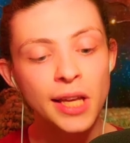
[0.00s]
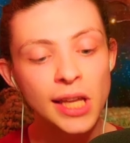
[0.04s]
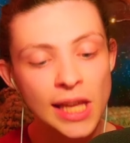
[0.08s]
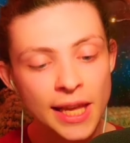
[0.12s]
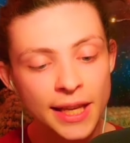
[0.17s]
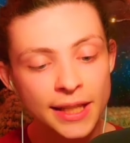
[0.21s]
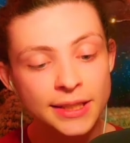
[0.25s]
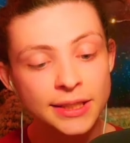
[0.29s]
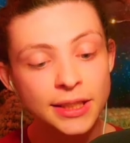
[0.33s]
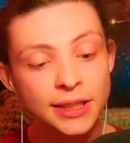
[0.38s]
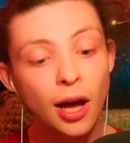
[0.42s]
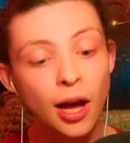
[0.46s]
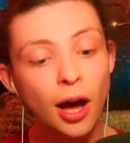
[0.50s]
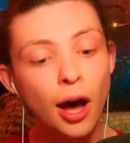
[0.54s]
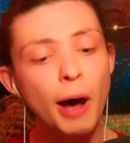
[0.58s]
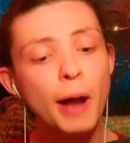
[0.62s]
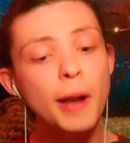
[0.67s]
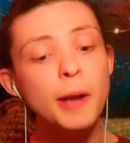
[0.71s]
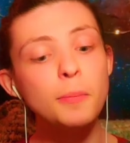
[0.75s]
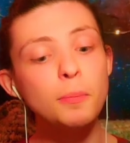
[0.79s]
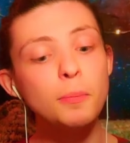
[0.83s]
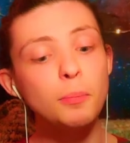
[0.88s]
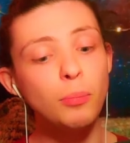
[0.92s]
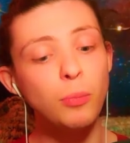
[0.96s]
He is
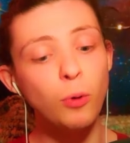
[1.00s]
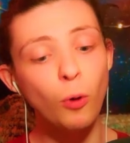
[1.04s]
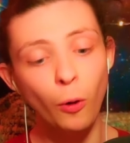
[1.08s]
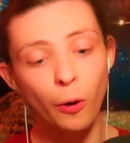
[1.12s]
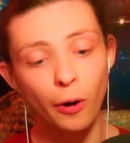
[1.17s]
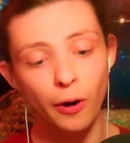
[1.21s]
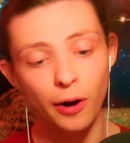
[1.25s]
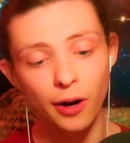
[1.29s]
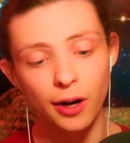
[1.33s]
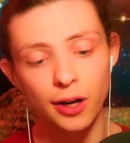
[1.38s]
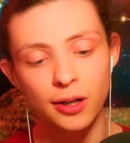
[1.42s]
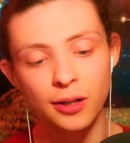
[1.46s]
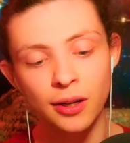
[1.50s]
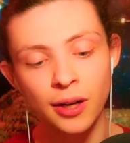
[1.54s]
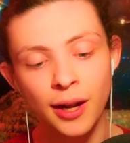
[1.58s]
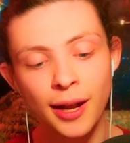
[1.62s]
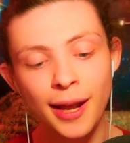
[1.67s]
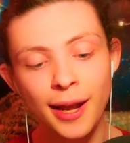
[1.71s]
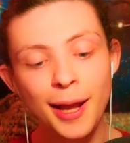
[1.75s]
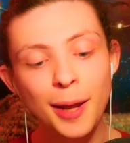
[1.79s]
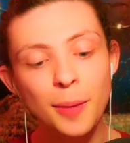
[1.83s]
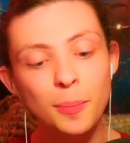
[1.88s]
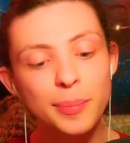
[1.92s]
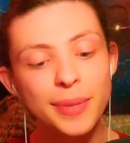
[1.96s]
unborn,
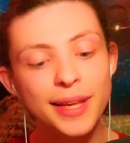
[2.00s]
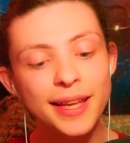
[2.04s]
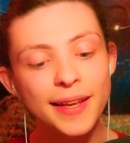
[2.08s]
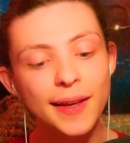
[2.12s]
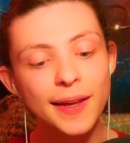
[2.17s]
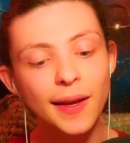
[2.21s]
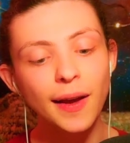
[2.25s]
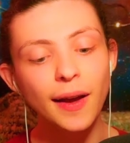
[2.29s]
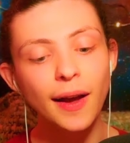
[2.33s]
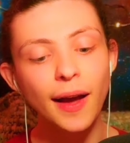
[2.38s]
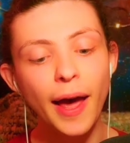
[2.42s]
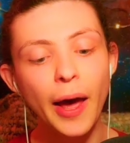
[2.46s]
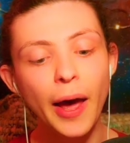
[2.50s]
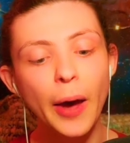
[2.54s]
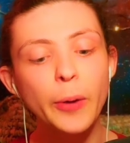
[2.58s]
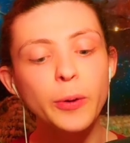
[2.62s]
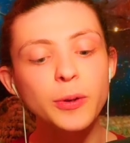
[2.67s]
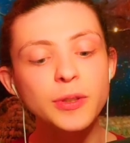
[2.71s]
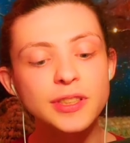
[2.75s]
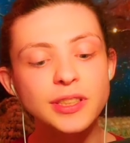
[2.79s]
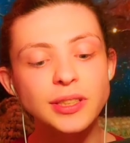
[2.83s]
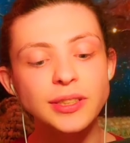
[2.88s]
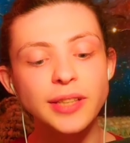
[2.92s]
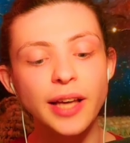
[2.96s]
being
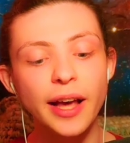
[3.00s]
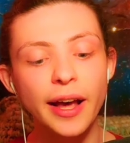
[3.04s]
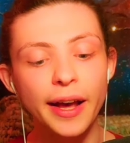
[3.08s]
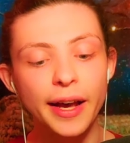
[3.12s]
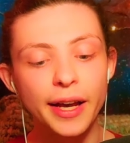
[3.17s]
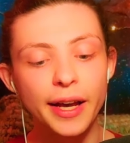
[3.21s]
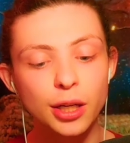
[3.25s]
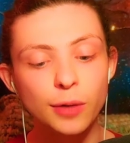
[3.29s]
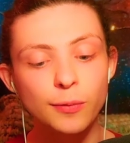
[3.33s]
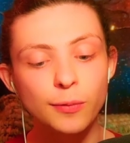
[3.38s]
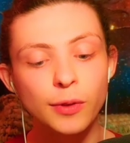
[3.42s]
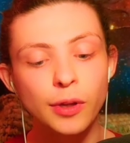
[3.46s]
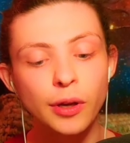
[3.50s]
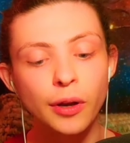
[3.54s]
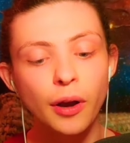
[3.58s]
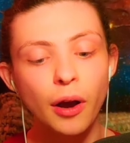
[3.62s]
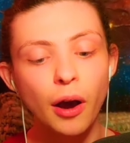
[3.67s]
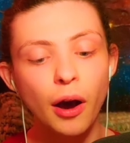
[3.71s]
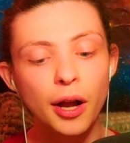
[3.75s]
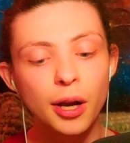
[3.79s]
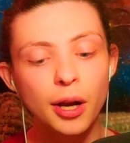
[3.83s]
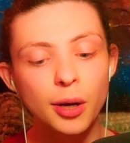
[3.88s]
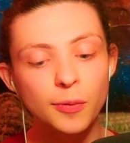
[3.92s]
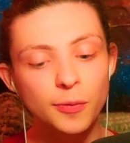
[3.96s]
outside of the
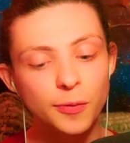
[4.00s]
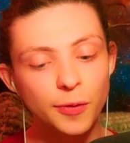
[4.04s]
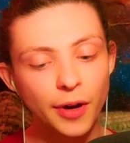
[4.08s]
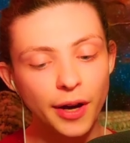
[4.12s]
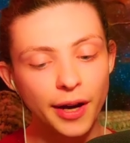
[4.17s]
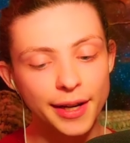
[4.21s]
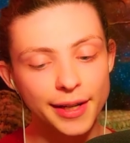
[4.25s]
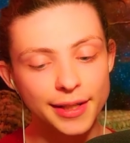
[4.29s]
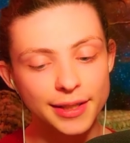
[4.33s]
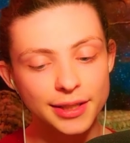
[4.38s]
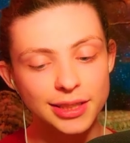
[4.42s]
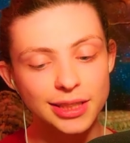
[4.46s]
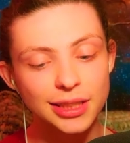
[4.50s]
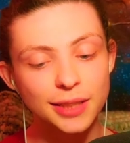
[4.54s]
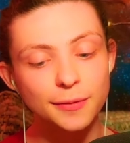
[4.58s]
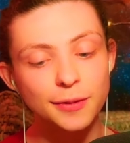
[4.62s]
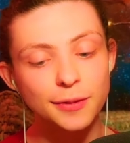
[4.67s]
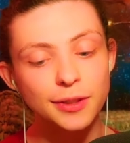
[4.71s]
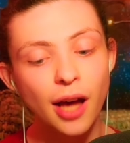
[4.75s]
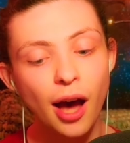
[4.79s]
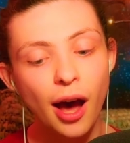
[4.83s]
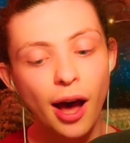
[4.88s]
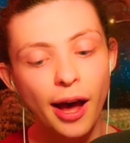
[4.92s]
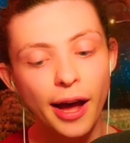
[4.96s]
confines
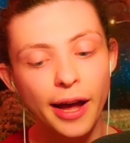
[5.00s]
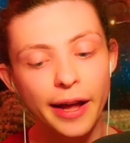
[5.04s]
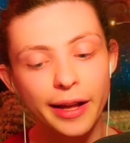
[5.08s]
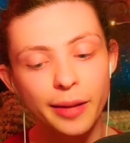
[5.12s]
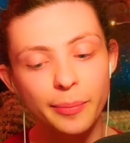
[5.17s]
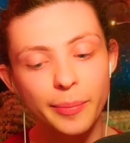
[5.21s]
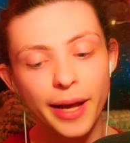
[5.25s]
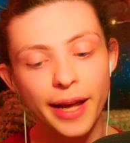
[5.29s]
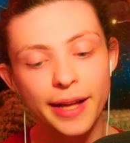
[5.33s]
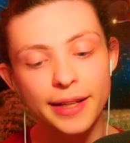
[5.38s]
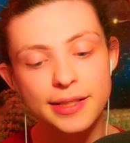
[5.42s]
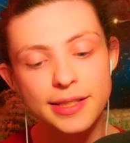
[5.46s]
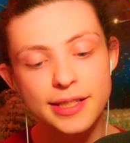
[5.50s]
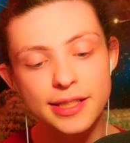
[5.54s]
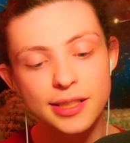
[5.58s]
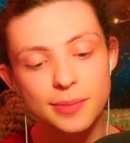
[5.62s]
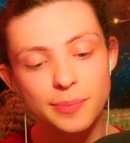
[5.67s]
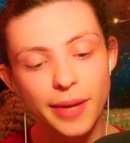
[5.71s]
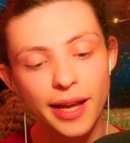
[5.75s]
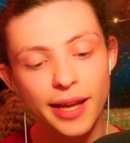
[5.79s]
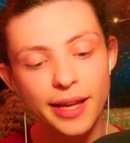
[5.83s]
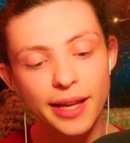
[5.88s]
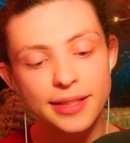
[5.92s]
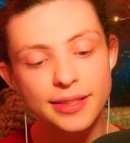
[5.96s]
of time and
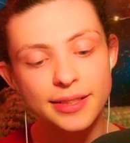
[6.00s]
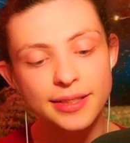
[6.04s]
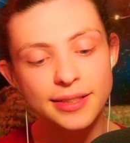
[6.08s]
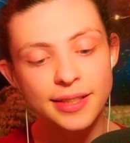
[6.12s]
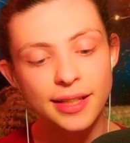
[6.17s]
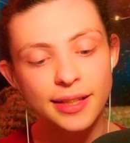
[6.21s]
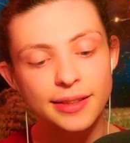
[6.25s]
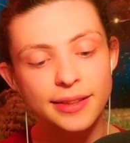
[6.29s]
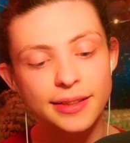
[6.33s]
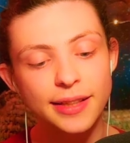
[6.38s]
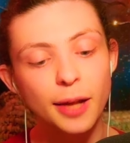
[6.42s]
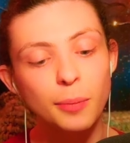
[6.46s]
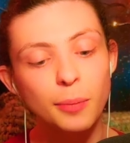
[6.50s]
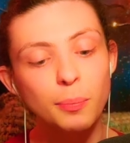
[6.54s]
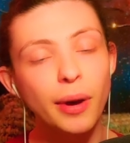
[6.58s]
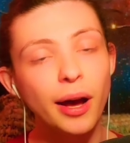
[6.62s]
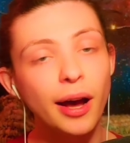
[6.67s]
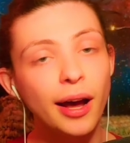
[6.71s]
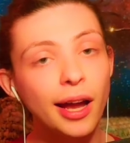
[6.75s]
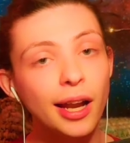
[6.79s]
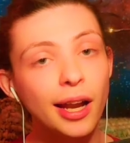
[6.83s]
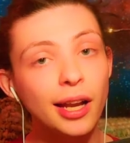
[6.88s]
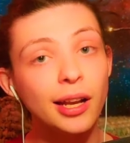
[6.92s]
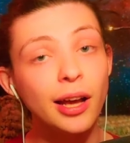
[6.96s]
space that
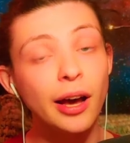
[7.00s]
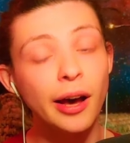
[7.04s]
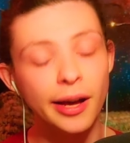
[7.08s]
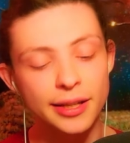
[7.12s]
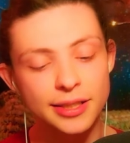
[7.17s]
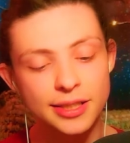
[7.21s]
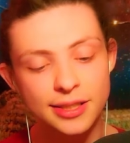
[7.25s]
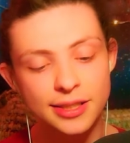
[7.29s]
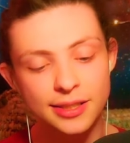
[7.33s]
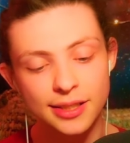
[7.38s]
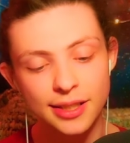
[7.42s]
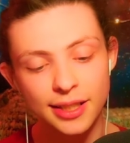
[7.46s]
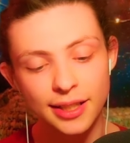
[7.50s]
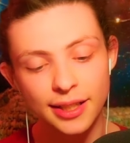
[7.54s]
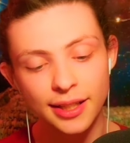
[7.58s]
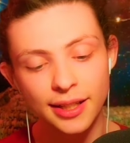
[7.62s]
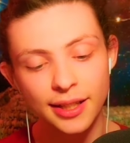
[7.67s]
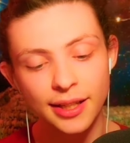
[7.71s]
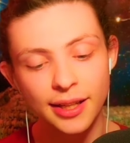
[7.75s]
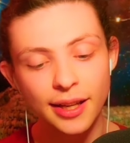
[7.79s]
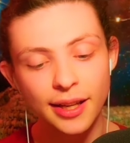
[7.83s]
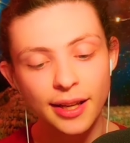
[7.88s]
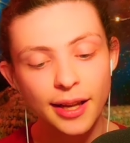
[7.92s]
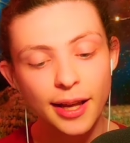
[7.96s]
bind us.
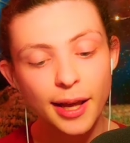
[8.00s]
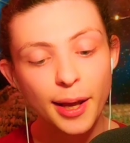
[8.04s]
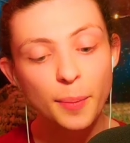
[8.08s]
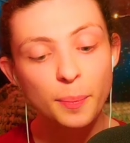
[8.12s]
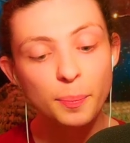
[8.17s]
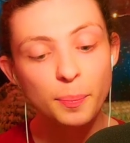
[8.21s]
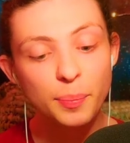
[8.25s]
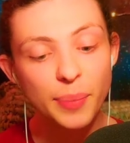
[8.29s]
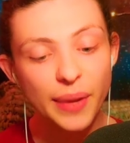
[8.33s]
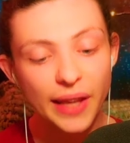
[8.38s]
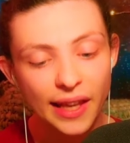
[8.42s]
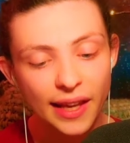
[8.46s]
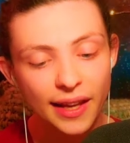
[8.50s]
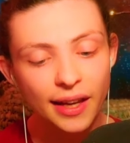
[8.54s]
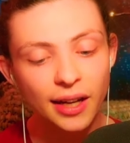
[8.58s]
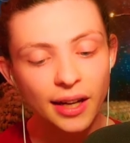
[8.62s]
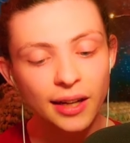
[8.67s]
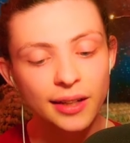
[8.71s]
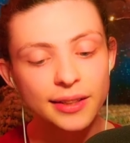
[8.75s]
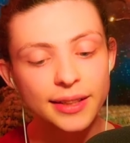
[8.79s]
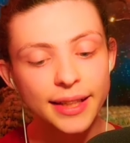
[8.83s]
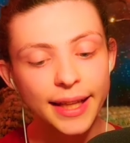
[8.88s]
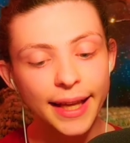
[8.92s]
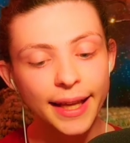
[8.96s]

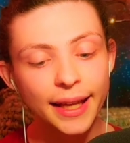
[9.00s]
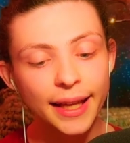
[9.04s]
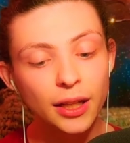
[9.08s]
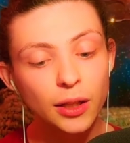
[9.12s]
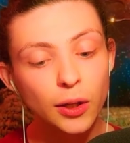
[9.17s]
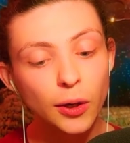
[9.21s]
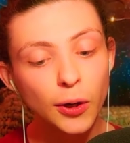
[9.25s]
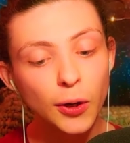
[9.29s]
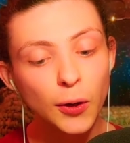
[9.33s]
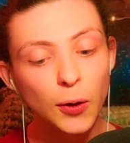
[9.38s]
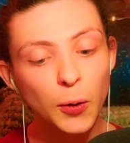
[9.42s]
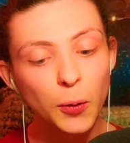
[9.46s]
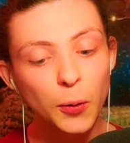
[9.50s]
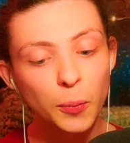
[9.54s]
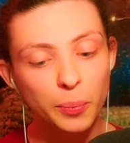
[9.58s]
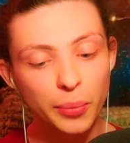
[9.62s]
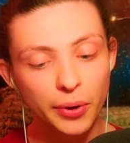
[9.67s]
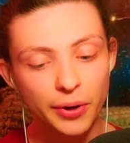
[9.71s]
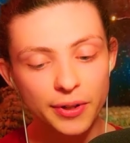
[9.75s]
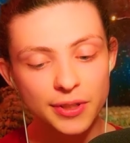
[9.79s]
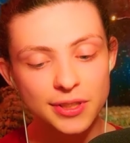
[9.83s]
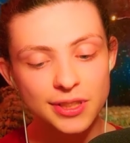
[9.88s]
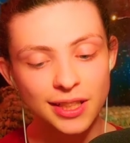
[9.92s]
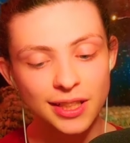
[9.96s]
Being the eternal
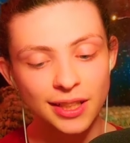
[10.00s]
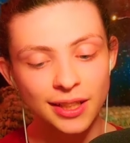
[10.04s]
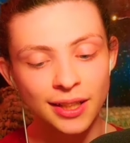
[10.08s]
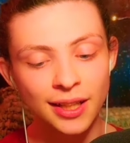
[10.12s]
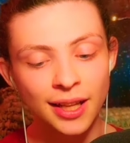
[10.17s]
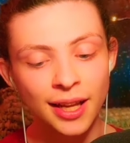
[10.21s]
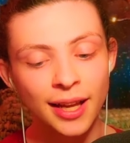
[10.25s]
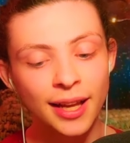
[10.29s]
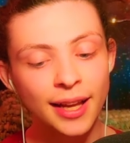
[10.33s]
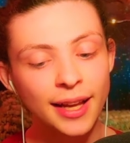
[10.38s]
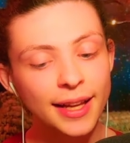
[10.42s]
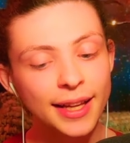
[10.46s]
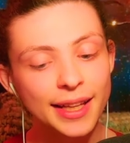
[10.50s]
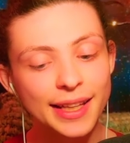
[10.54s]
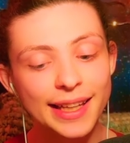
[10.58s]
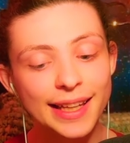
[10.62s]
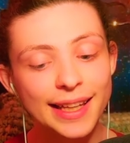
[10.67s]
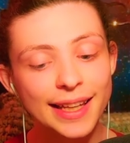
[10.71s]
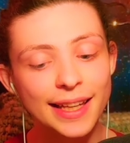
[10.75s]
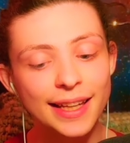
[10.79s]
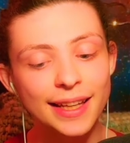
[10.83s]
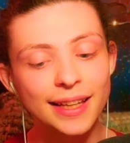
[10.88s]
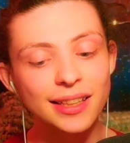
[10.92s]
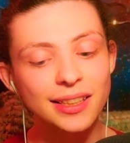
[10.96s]
person,
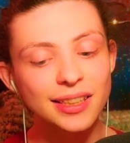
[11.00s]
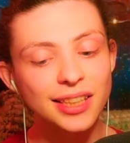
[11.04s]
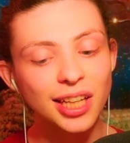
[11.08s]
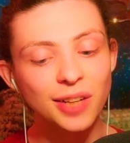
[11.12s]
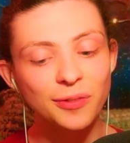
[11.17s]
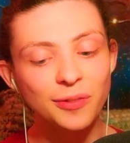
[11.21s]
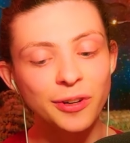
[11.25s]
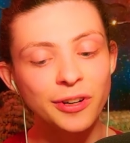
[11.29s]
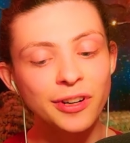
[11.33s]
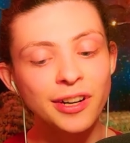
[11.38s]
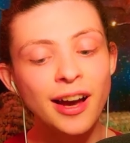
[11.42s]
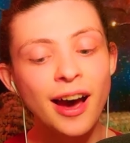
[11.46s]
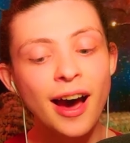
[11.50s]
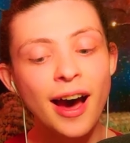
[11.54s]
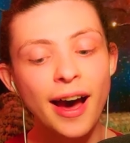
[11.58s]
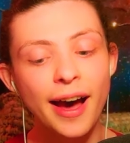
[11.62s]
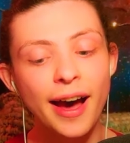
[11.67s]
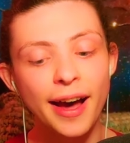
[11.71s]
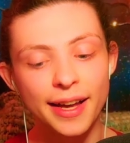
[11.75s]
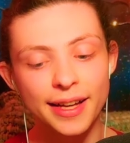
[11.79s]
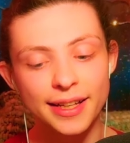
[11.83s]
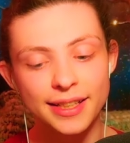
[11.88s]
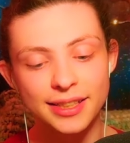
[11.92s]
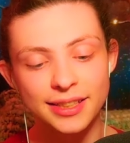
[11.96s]
he never
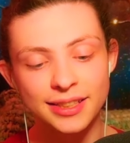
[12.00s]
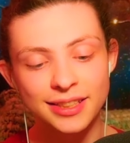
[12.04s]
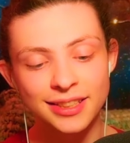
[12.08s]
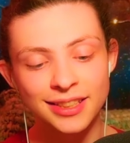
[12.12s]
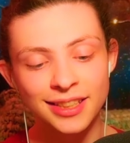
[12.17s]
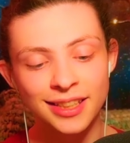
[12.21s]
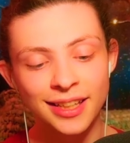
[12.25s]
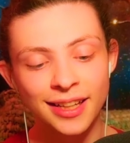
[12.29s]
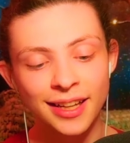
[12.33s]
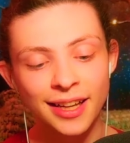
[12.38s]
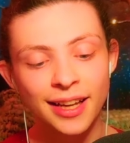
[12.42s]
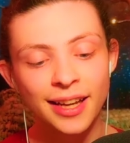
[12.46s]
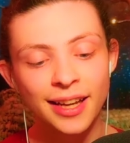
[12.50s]
dies.